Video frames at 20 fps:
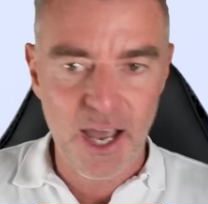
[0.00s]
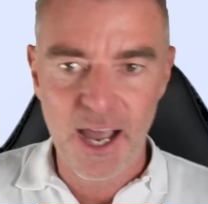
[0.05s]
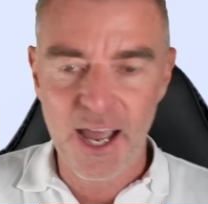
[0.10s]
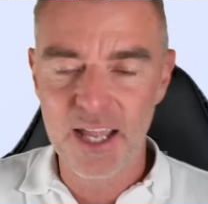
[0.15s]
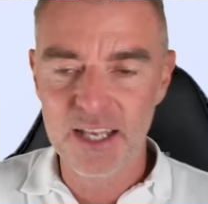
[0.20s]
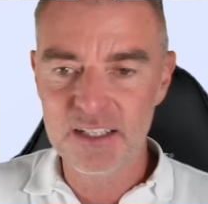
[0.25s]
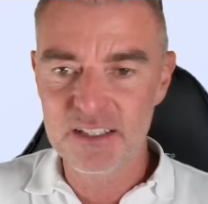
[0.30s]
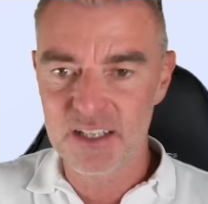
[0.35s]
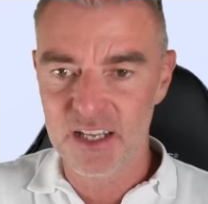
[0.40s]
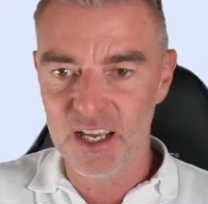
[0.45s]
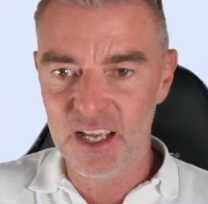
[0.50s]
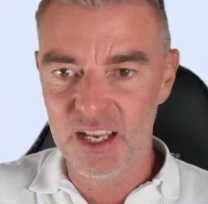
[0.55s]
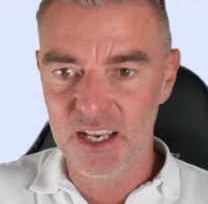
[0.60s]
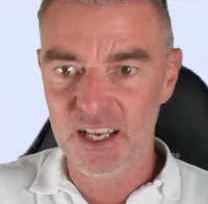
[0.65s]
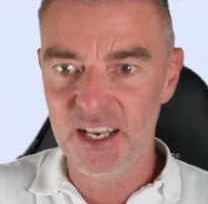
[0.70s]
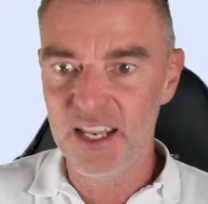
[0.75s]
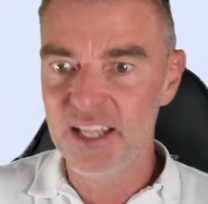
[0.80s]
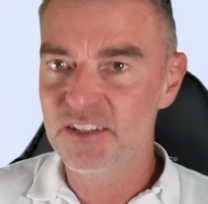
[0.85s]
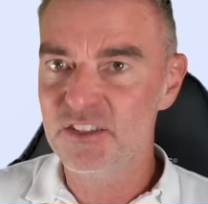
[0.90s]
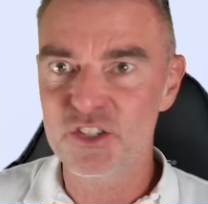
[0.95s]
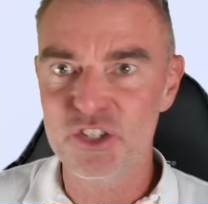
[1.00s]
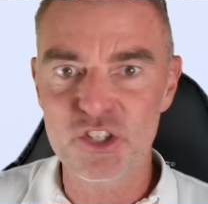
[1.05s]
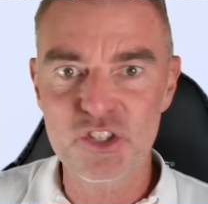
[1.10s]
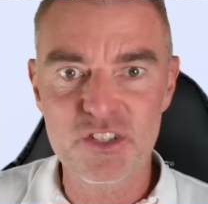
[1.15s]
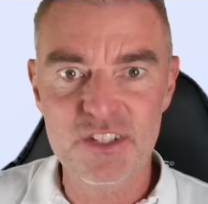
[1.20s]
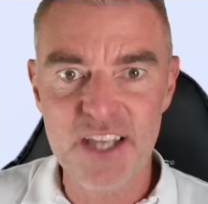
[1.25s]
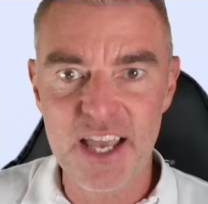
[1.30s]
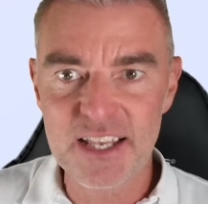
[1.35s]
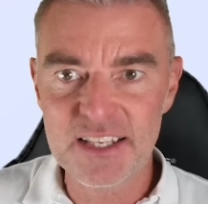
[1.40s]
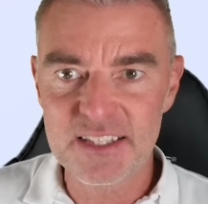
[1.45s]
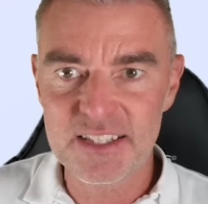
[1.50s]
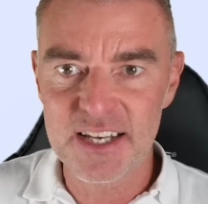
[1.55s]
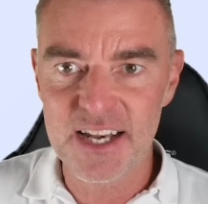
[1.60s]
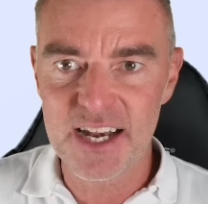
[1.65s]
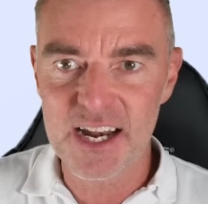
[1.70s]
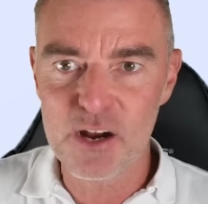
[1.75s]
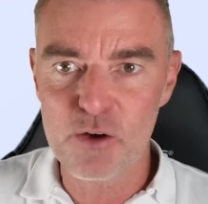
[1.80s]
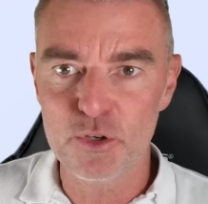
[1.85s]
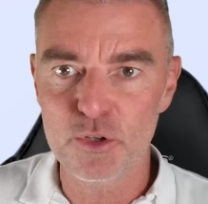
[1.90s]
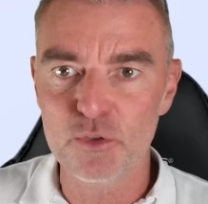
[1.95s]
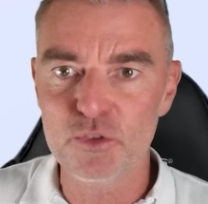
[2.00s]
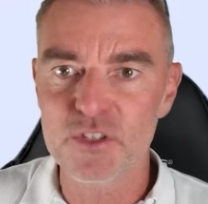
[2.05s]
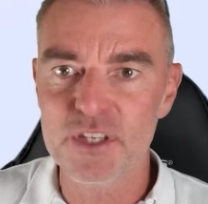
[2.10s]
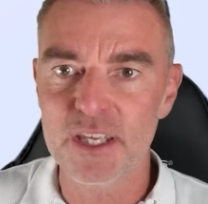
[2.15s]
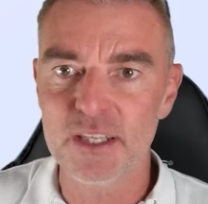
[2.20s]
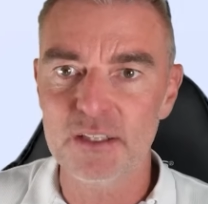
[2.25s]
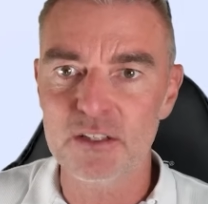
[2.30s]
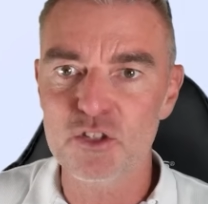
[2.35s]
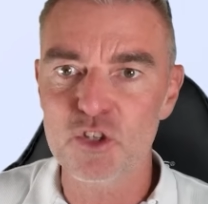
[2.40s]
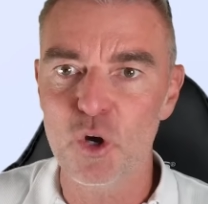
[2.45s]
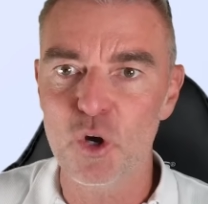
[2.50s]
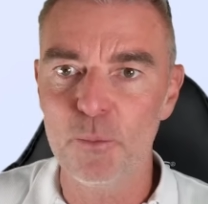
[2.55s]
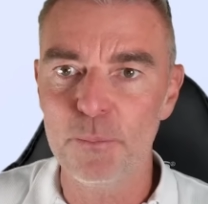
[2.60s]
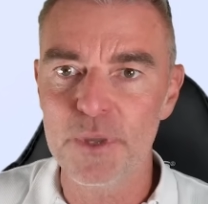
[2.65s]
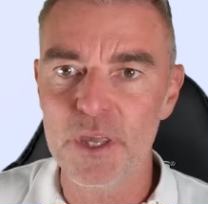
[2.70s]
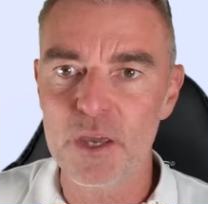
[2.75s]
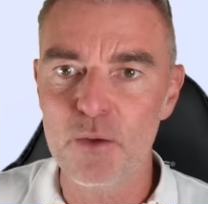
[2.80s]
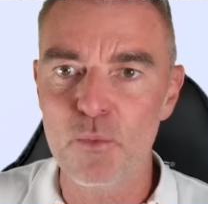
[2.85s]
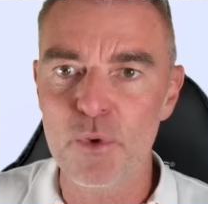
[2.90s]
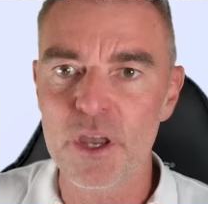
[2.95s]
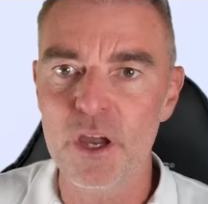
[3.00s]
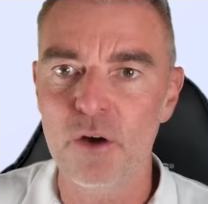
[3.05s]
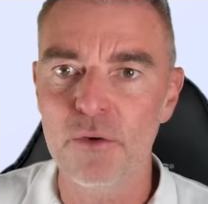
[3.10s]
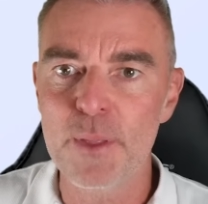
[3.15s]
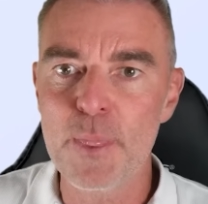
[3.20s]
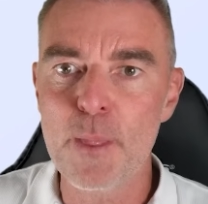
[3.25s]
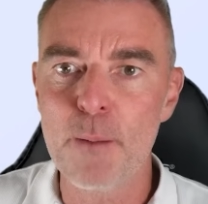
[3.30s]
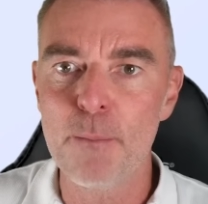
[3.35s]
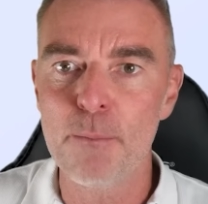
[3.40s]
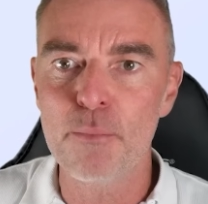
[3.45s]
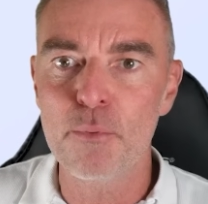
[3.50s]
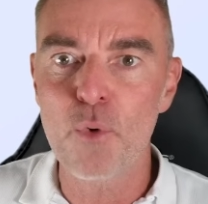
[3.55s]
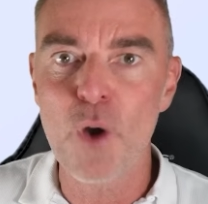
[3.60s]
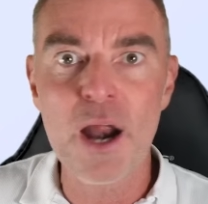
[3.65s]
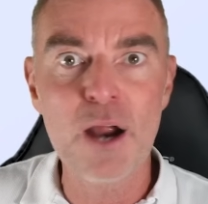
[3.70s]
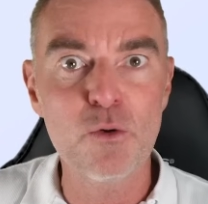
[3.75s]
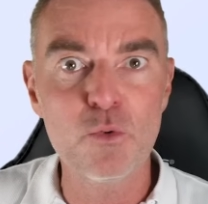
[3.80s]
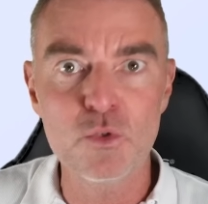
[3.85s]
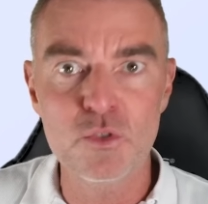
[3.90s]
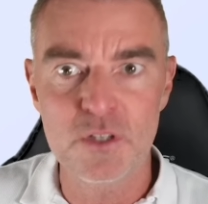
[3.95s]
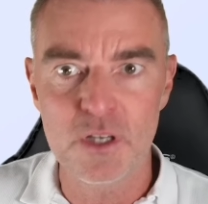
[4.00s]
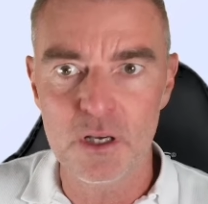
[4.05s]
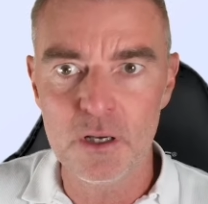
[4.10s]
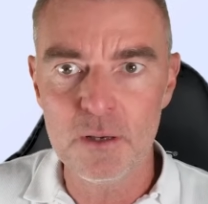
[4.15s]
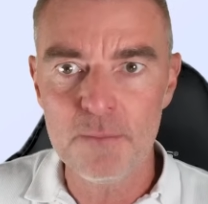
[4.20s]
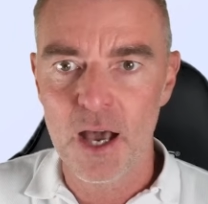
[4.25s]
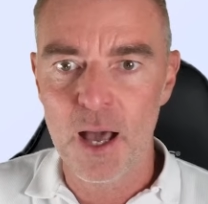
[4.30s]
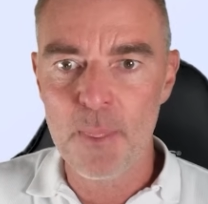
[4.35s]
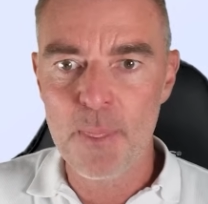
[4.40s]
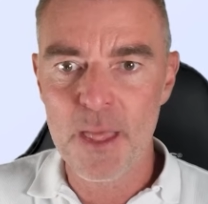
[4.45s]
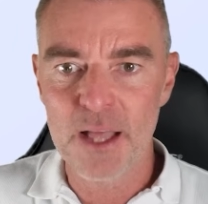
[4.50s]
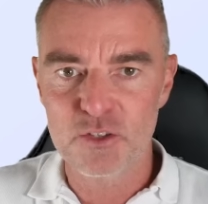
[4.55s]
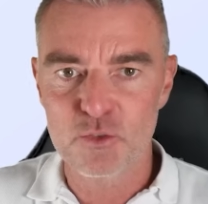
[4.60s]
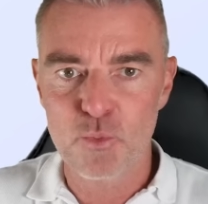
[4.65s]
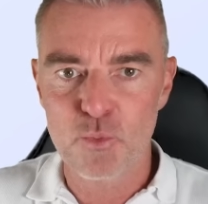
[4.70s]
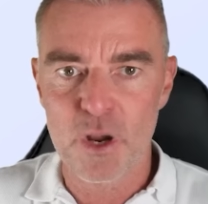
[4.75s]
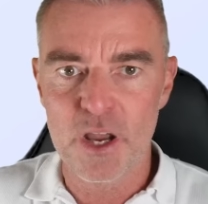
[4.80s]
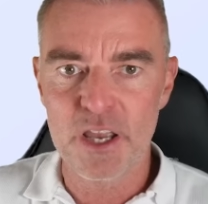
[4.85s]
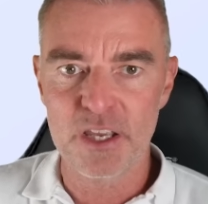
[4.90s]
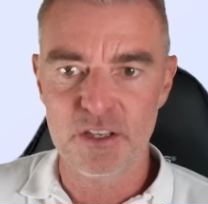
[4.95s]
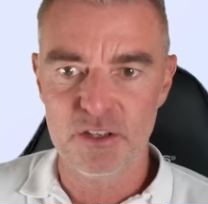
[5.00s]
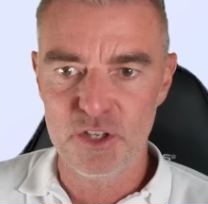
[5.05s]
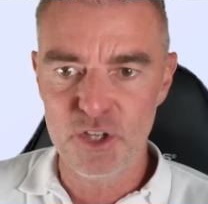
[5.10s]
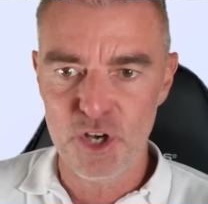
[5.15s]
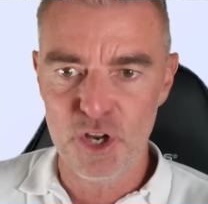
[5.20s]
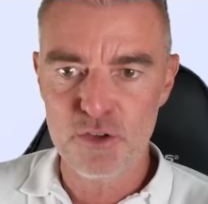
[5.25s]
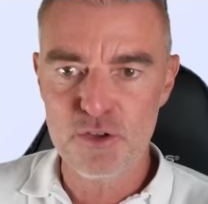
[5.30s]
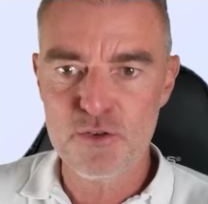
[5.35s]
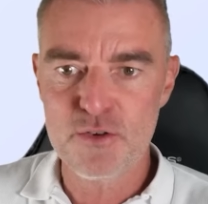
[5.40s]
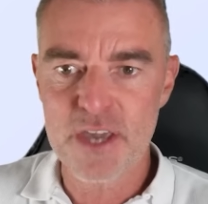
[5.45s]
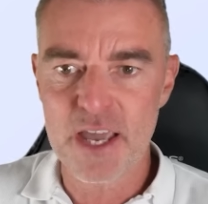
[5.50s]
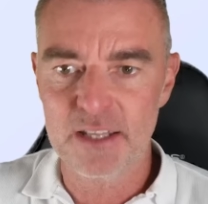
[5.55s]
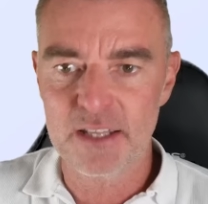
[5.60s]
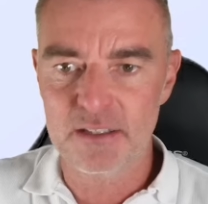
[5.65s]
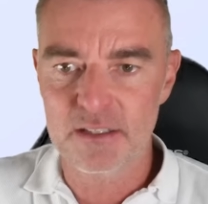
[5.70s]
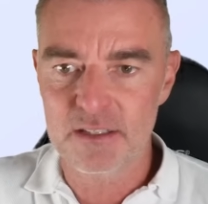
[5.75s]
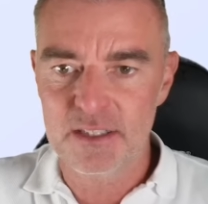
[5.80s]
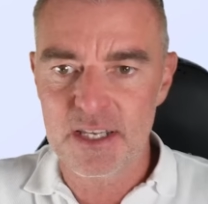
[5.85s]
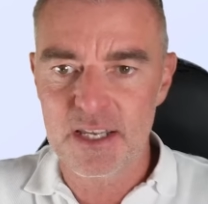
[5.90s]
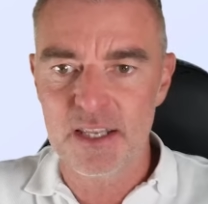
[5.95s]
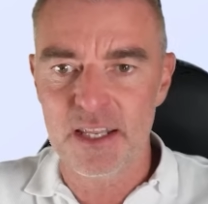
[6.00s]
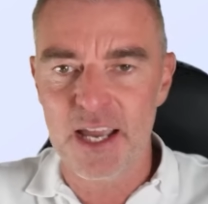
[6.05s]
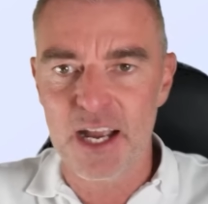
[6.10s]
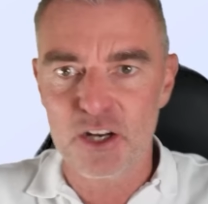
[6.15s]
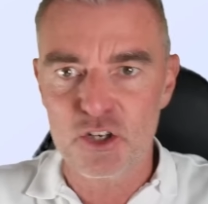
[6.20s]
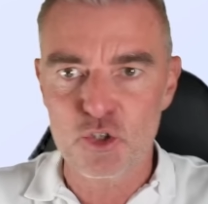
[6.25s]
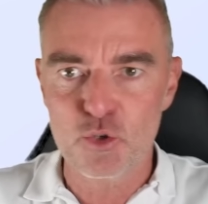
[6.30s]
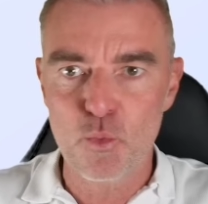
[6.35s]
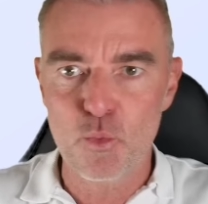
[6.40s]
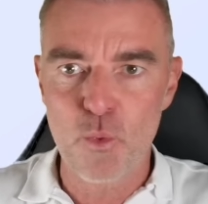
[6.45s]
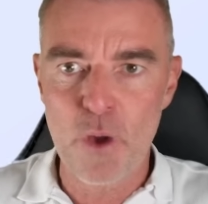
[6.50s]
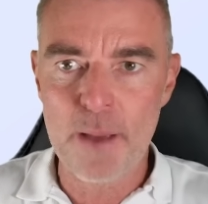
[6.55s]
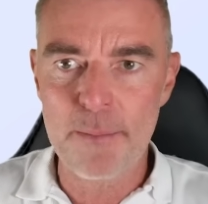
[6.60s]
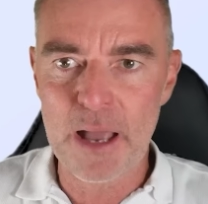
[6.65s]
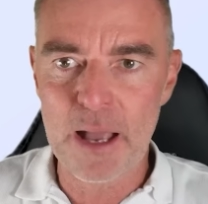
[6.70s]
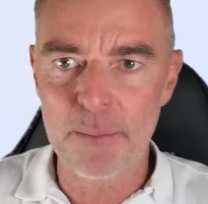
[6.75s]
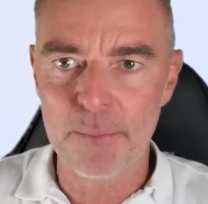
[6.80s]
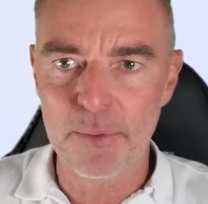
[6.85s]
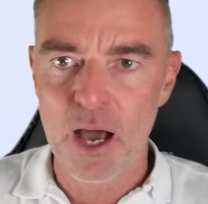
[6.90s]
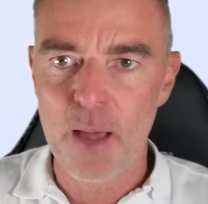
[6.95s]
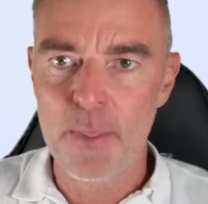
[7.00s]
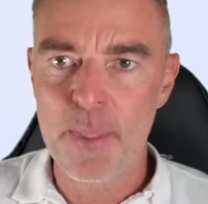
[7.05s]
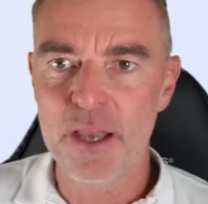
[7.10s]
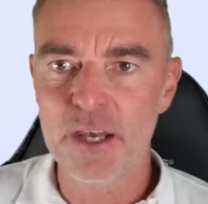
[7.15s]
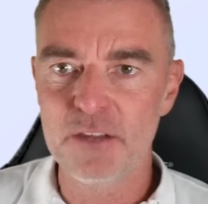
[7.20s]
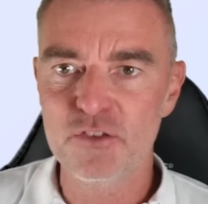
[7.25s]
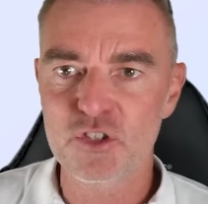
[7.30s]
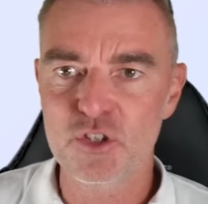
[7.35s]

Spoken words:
And let's just test it out. You'll see at the top here, we are in the browser and that's where, you know, you get to see the actual web app. And then you've